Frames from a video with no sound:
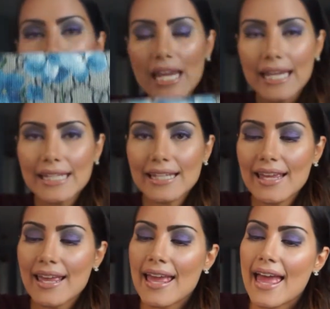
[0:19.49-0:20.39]
chain,
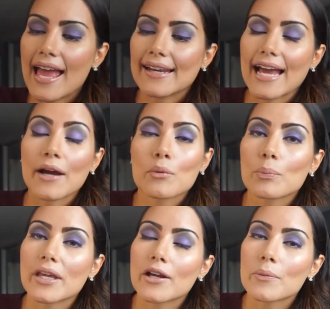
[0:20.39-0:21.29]
and I will
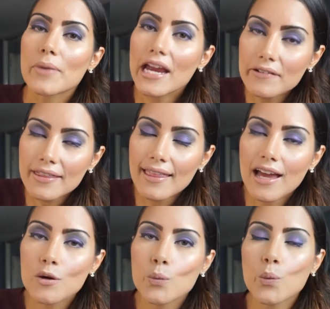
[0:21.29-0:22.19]
be comparing
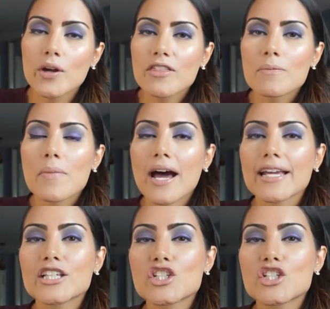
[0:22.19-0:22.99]
that with my